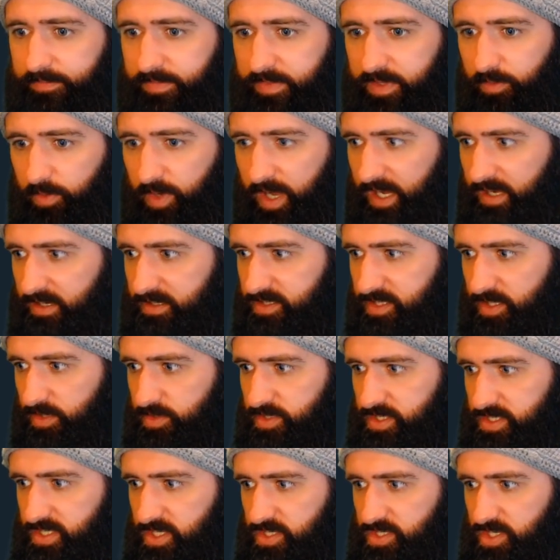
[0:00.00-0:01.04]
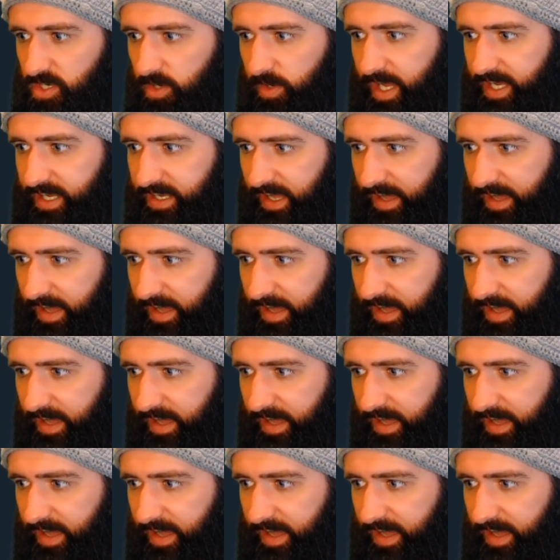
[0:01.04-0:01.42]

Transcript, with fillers: What I'll do just to show, I